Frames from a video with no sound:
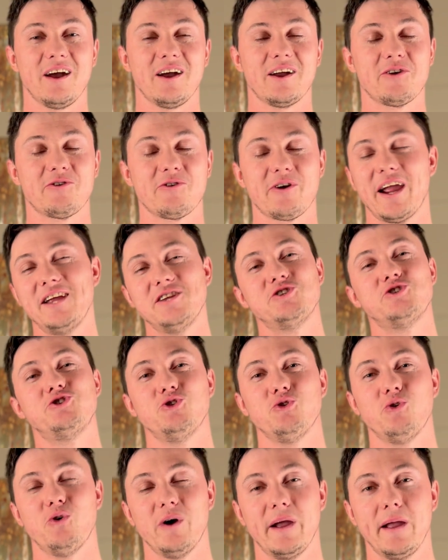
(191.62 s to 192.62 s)
great
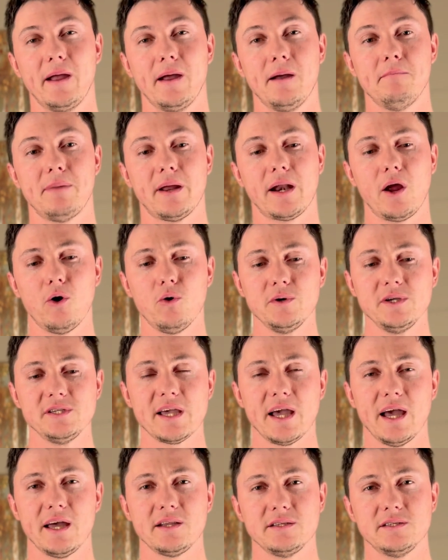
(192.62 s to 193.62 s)
joy, but I always
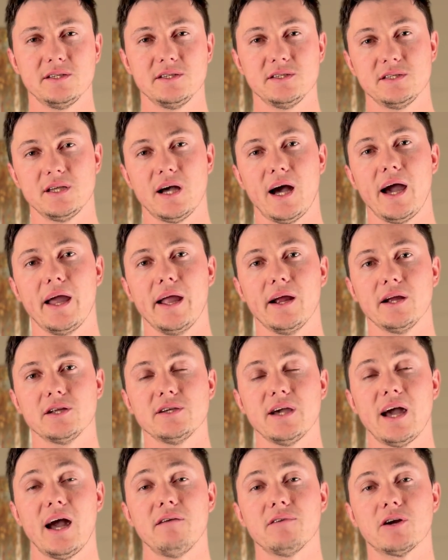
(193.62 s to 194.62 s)
had a desire to
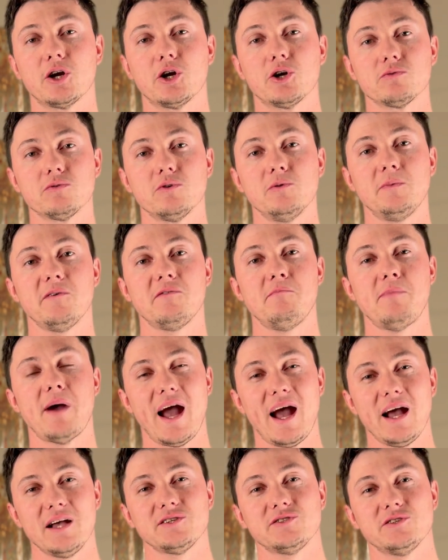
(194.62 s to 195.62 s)
have a group of
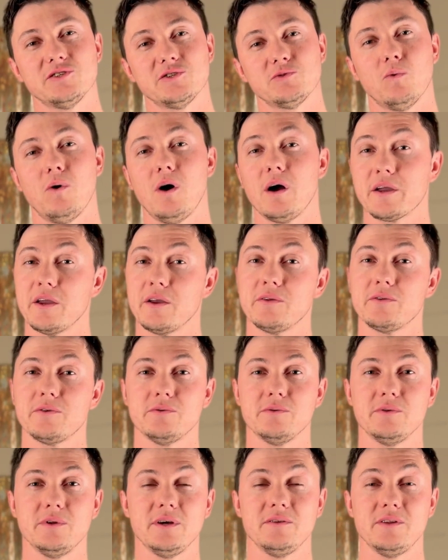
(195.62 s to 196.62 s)
pastors walking
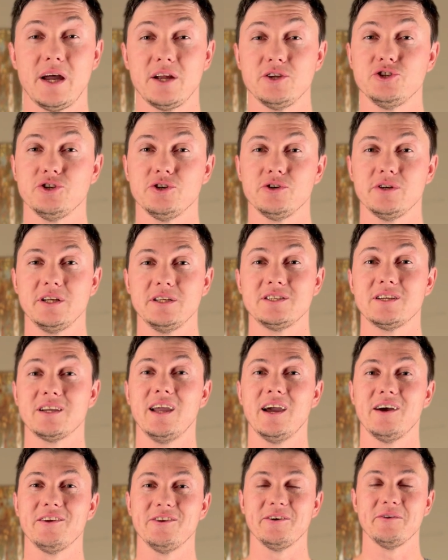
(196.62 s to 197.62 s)
through that journey
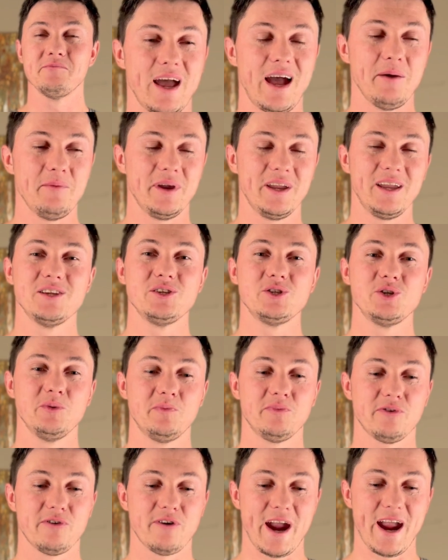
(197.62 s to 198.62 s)
together. I began to
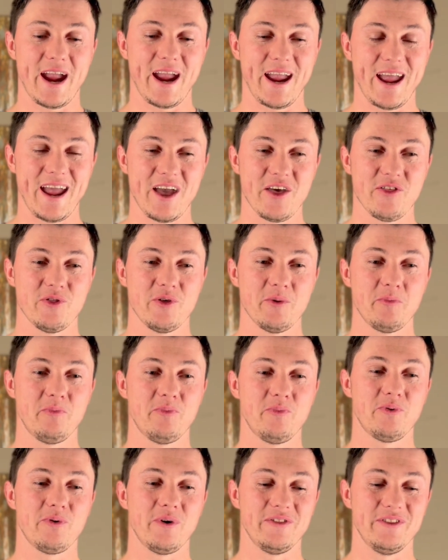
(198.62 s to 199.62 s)
pray, and
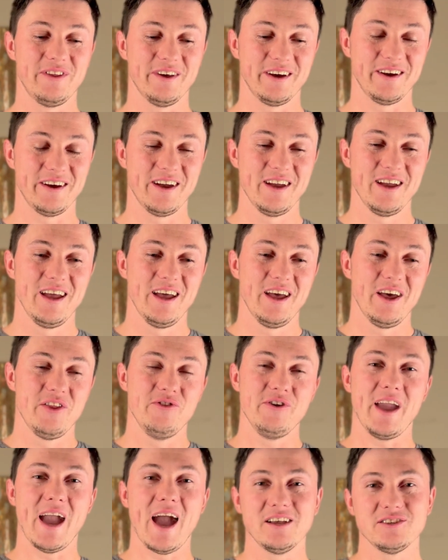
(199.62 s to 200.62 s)
the
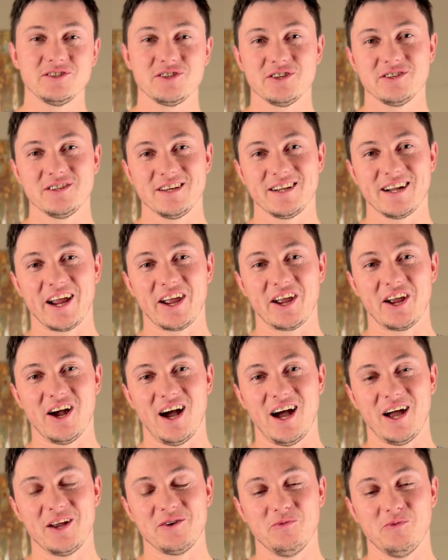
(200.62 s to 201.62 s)
answer that I
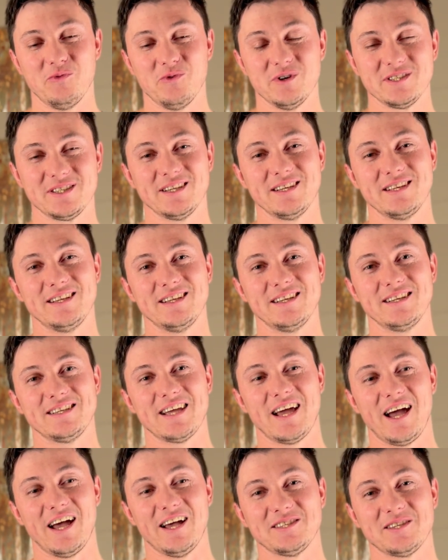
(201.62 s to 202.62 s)
got wasn't
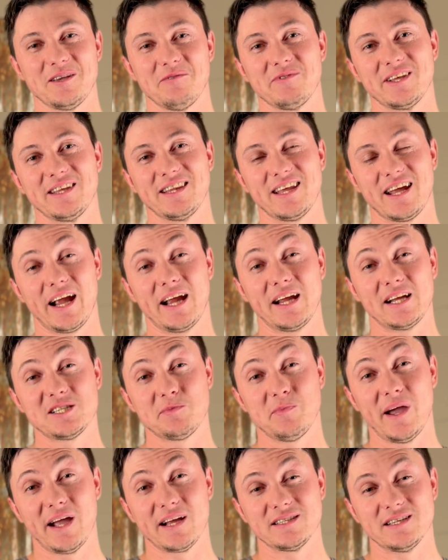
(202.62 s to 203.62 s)
something that I
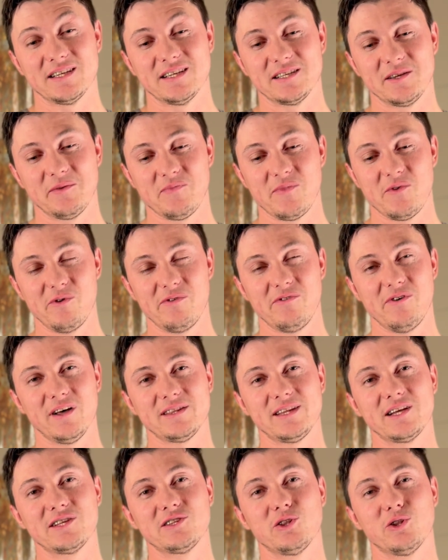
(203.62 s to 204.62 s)
expected. We felt
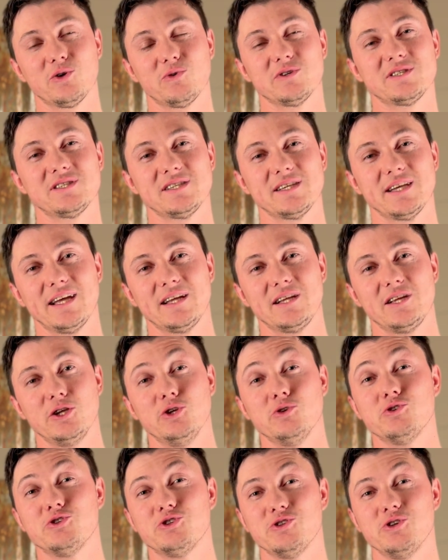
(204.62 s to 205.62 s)
like the Lord said,
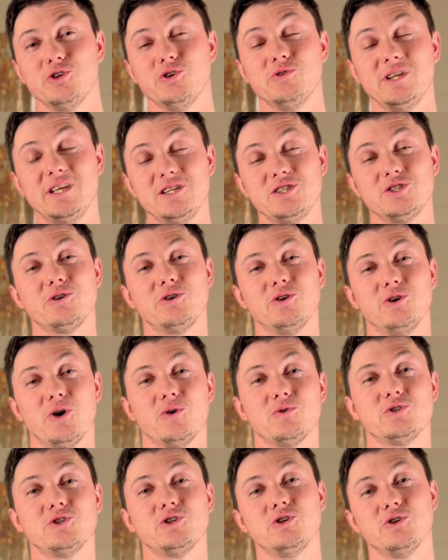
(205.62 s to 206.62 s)
you need to go
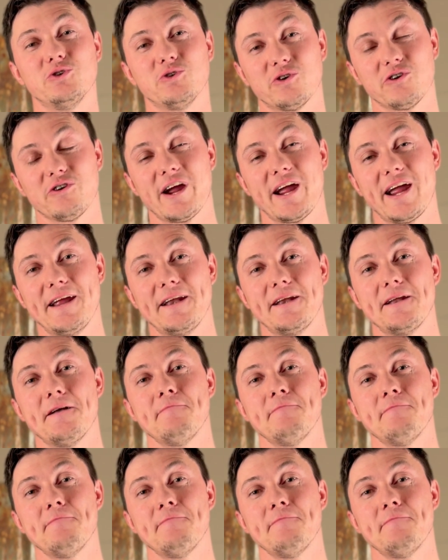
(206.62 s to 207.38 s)
to Ukraine